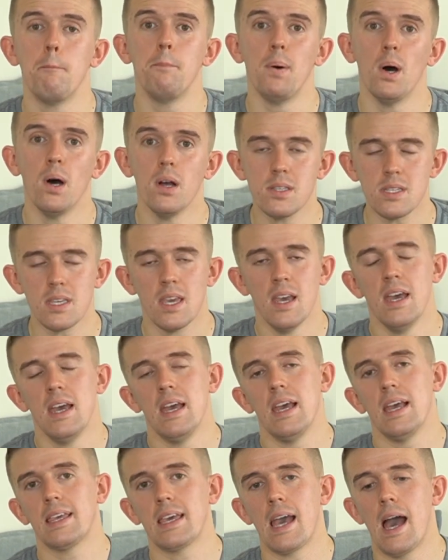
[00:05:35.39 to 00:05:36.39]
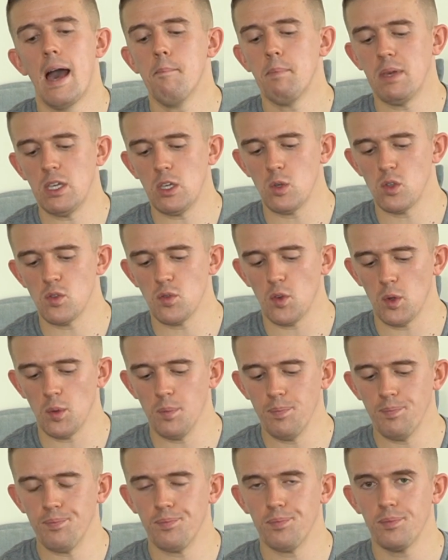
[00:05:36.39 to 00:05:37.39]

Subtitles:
but it can be useful